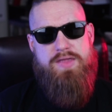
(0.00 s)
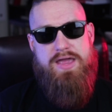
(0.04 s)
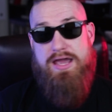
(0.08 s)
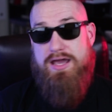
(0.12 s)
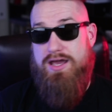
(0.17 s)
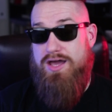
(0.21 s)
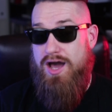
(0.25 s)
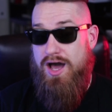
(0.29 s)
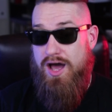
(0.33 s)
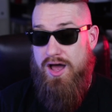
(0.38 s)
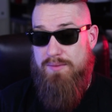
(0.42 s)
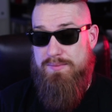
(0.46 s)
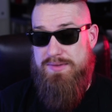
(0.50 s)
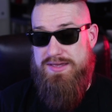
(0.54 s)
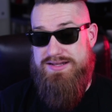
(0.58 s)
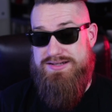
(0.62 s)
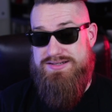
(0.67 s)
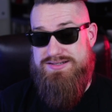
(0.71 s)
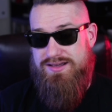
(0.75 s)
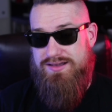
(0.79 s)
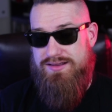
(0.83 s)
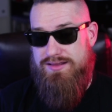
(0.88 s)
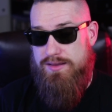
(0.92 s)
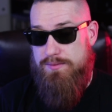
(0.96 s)
and comment.
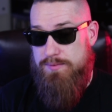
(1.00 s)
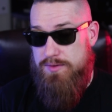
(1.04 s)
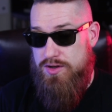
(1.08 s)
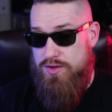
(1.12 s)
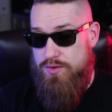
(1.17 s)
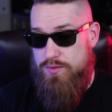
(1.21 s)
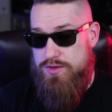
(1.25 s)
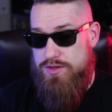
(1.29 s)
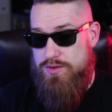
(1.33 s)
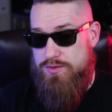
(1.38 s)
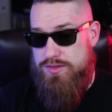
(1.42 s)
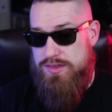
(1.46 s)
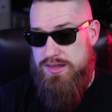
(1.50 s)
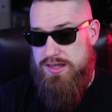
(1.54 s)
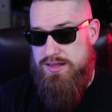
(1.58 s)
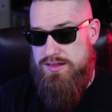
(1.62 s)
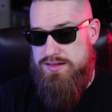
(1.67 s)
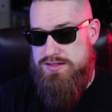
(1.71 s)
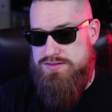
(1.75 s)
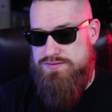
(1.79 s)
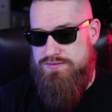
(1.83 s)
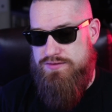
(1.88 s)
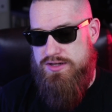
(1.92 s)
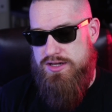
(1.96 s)
Let me know what you think of
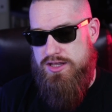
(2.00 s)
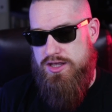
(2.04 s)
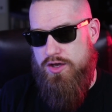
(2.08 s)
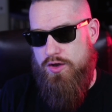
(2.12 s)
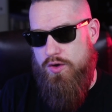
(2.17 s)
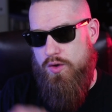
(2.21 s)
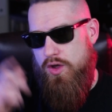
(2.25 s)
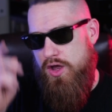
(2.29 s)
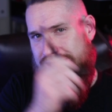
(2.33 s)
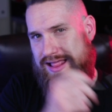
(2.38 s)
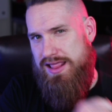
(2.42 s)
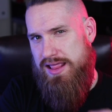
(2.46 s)
this video.